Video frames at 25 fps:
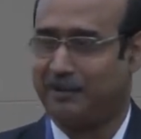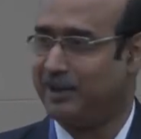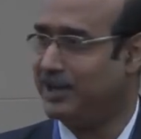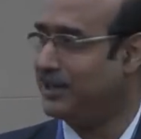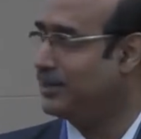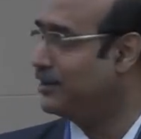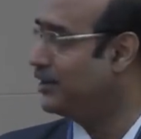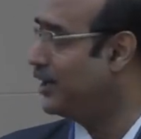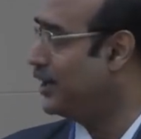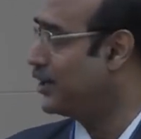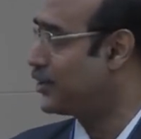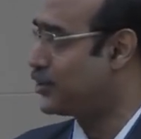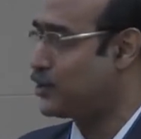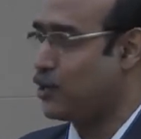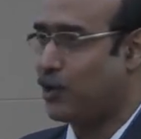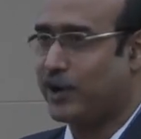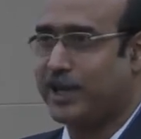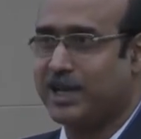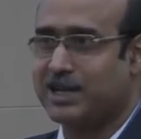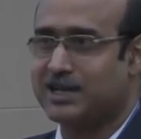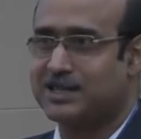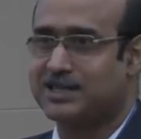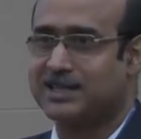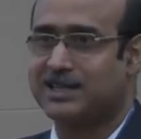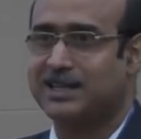I mean,
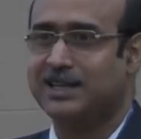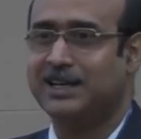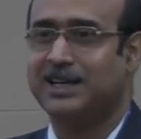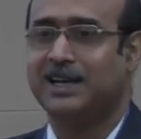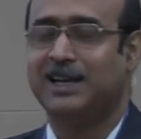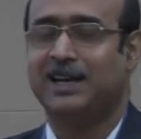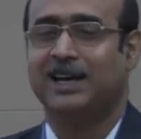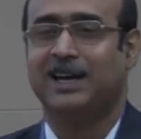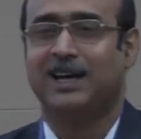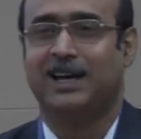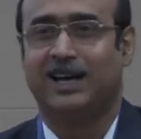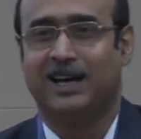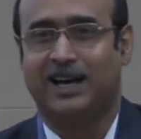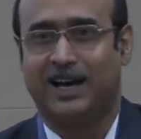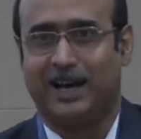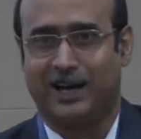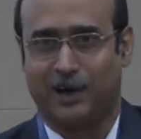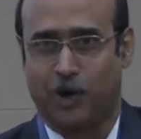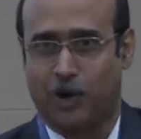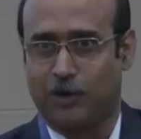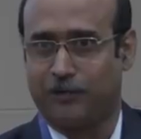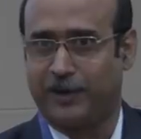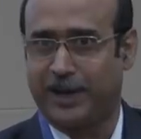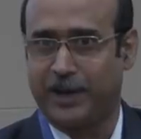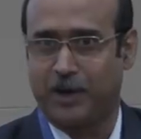historians are
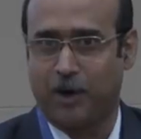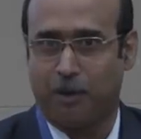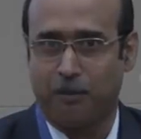not very